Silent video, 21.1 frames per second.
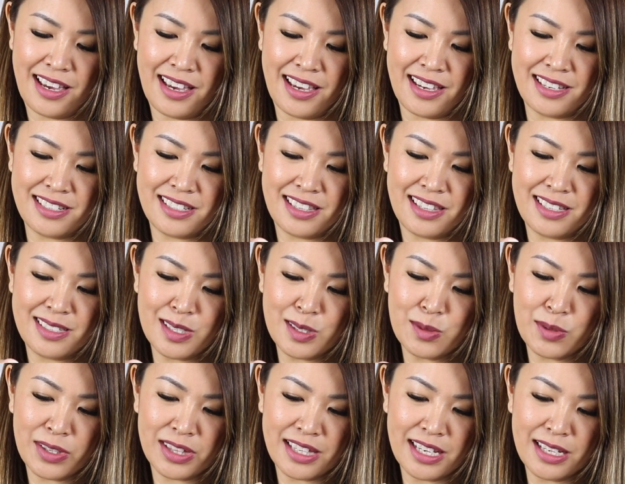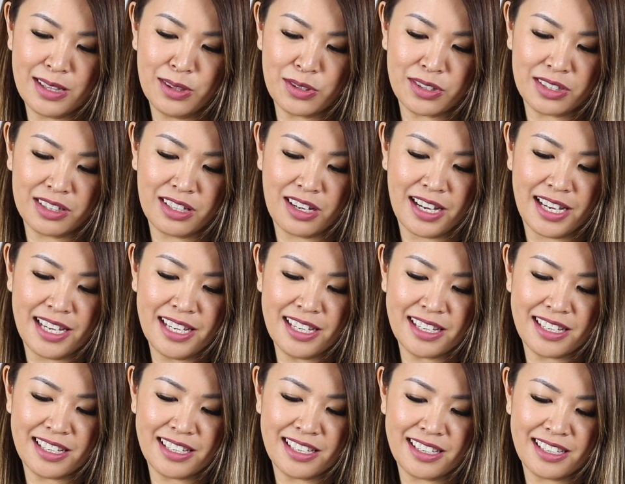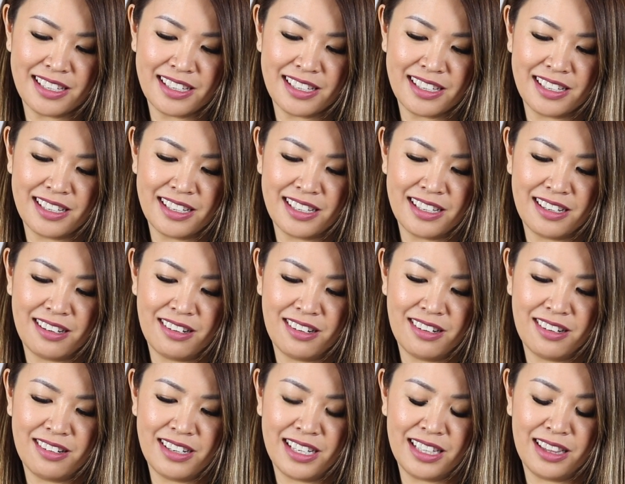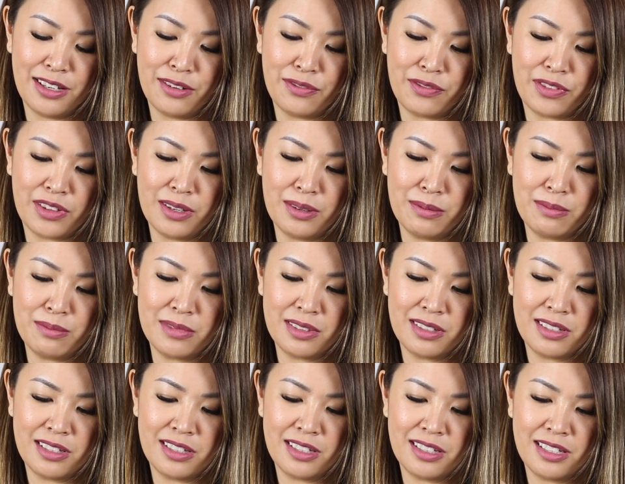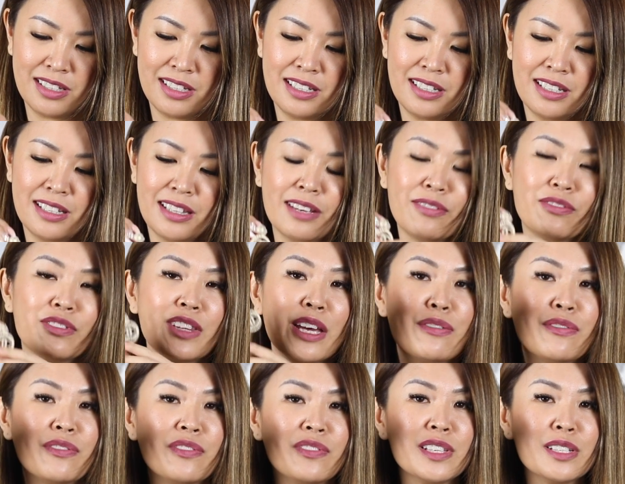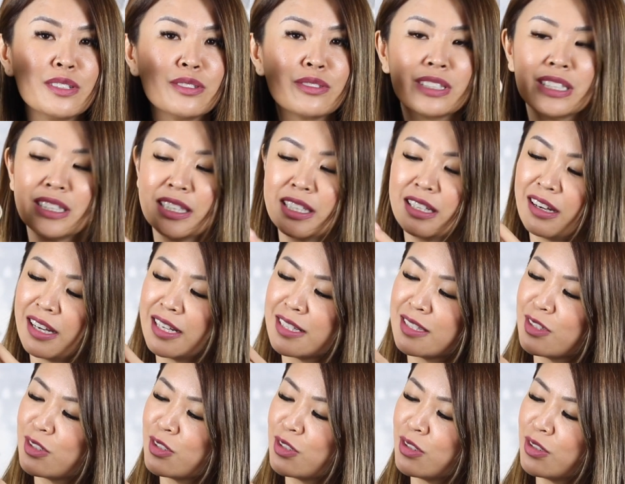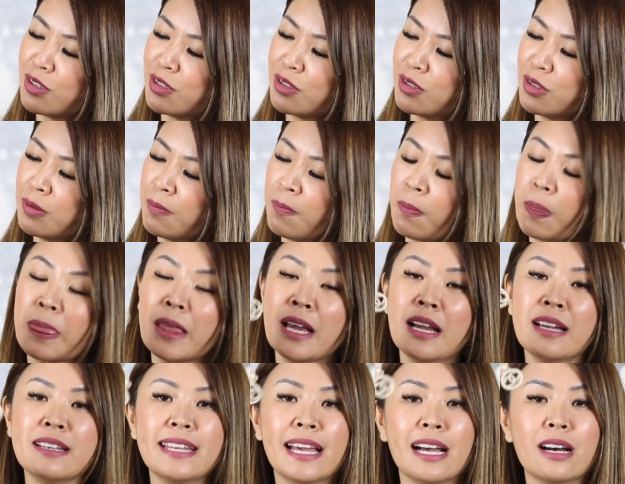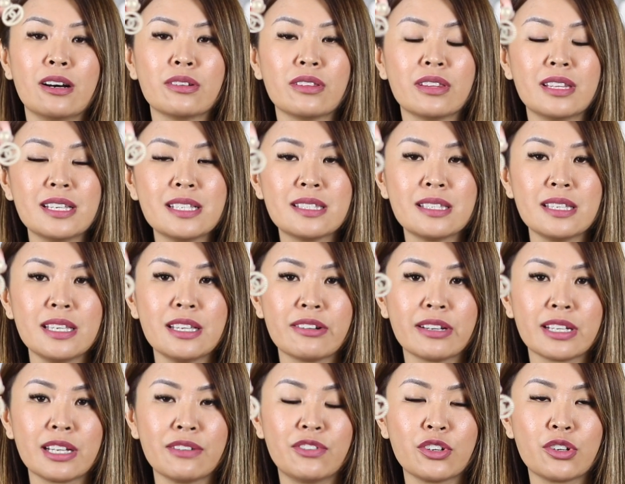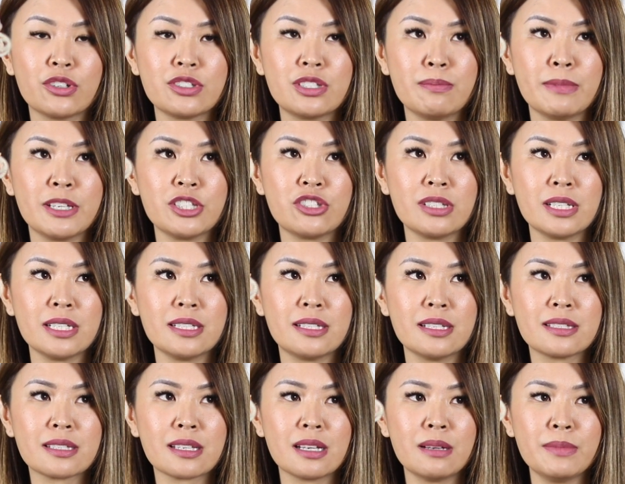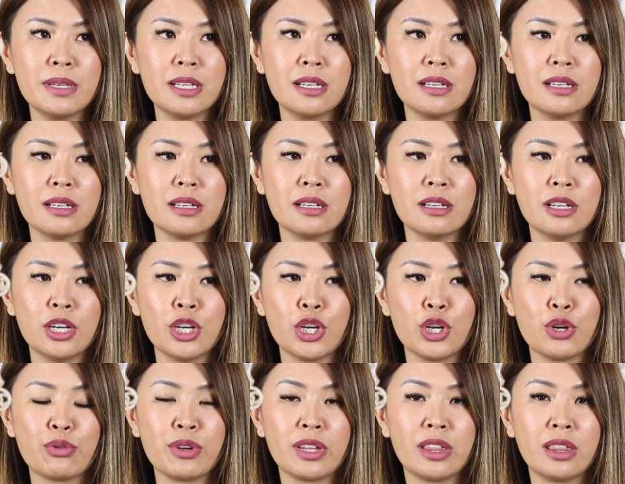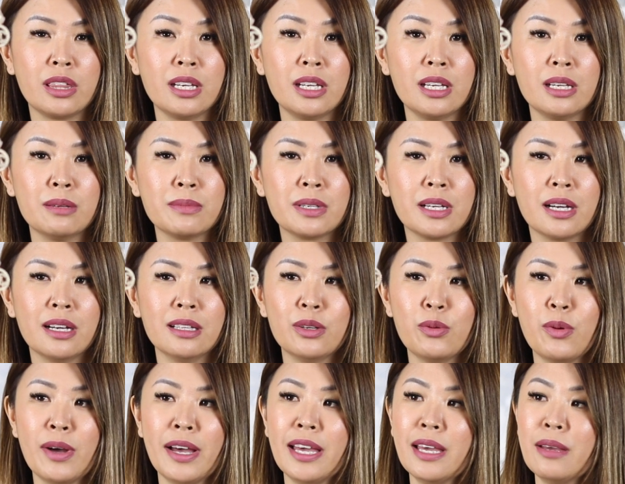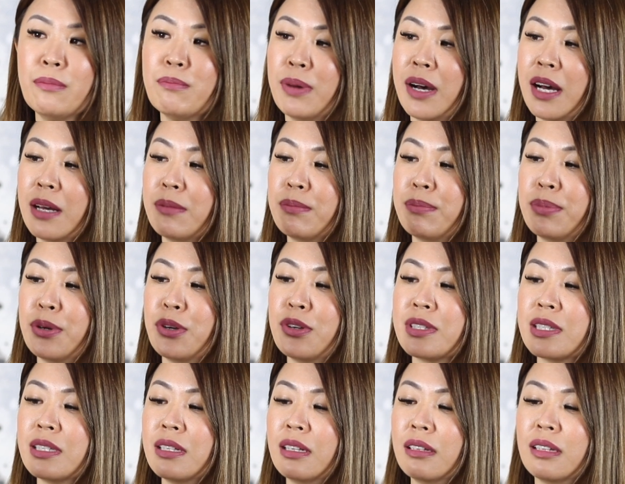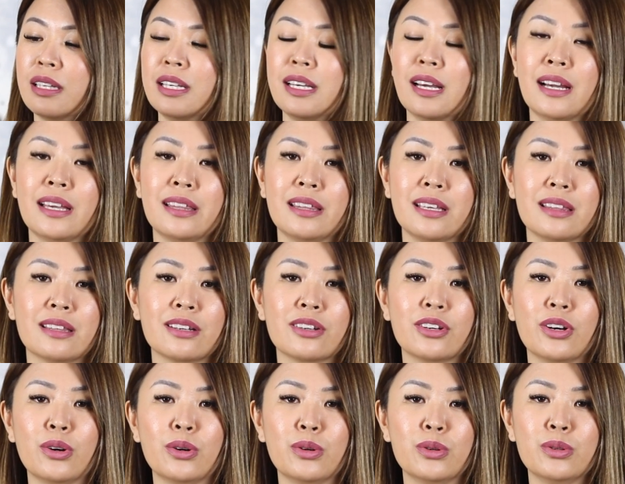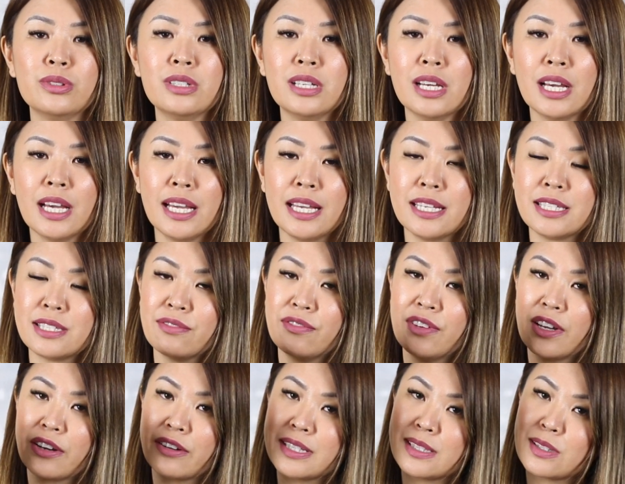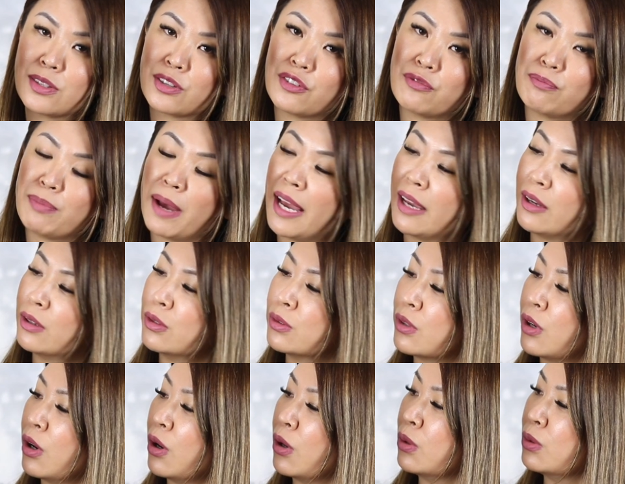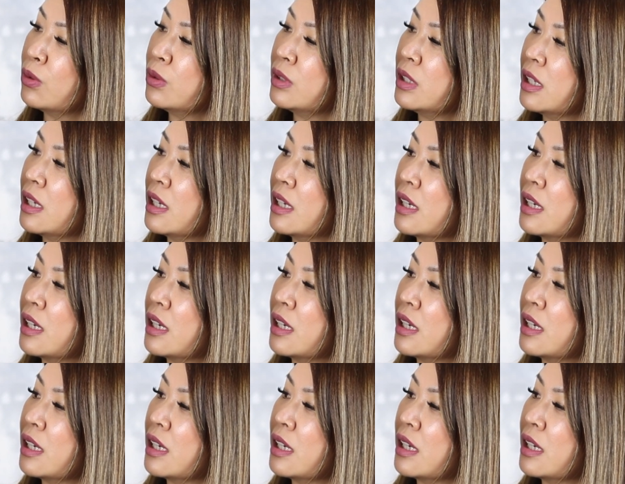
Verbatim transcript: And this is what they look like. Oh, I love them. They feel really nice too. Now, this earring, I forgot to mention, it does come in a ruthenium colorway, but personally, I think the gold, it's a very sort of pale gold.